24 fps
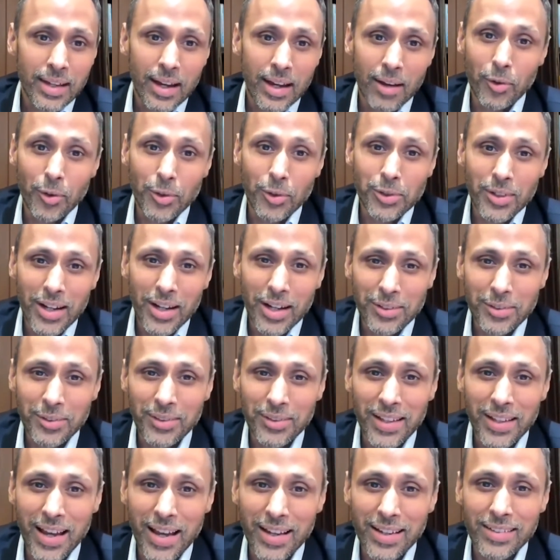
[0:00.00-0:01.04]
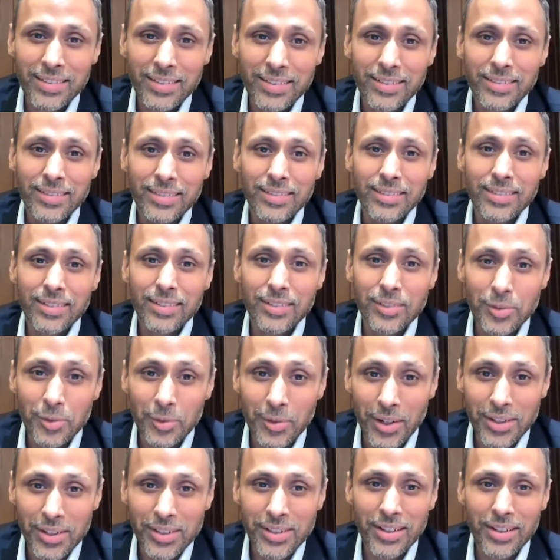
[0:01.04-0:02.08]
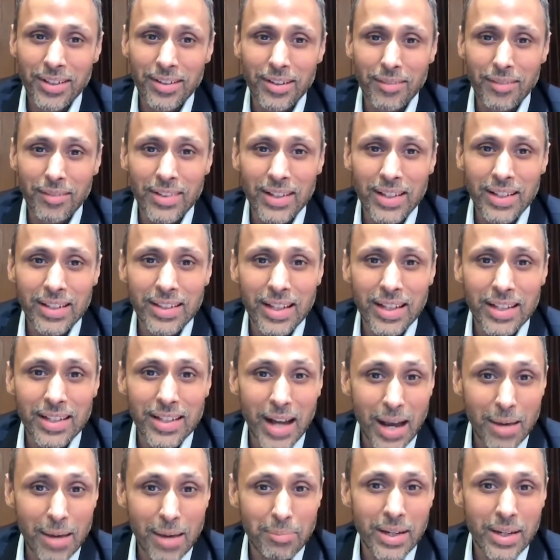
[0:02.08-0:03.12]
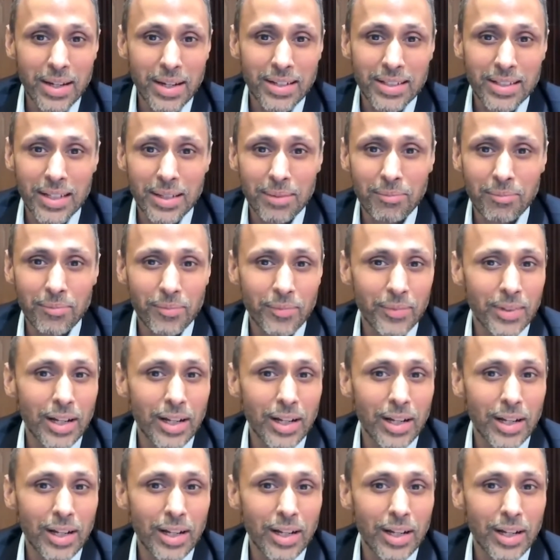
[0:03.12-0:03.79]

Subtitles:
I would also like to thank Sudarshan, Navneet, and the IPA team,